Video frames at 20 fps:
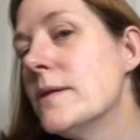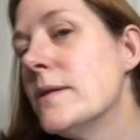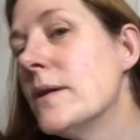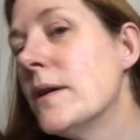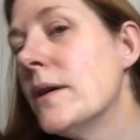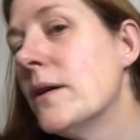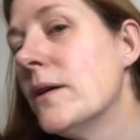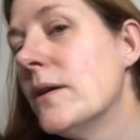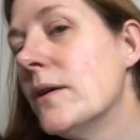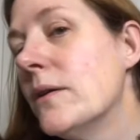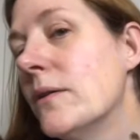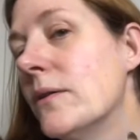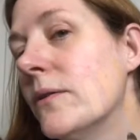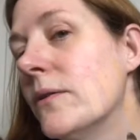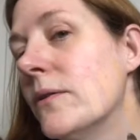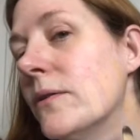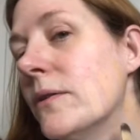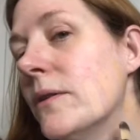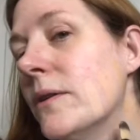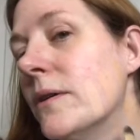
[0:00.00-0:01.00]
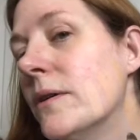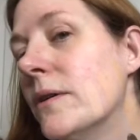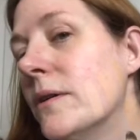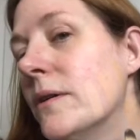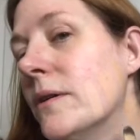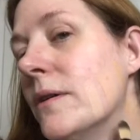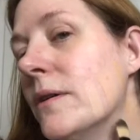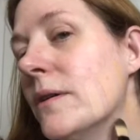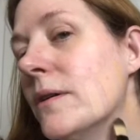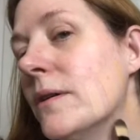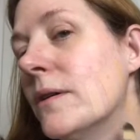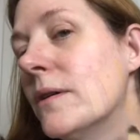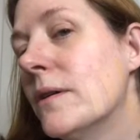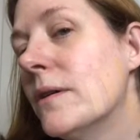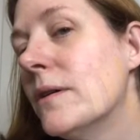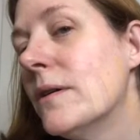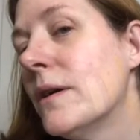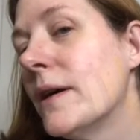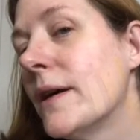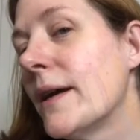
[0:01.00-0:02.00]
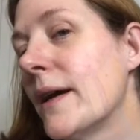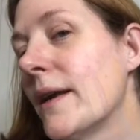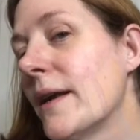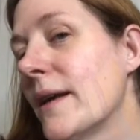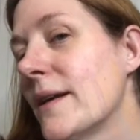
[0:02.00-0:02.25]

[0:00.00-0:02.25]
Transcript: So, again,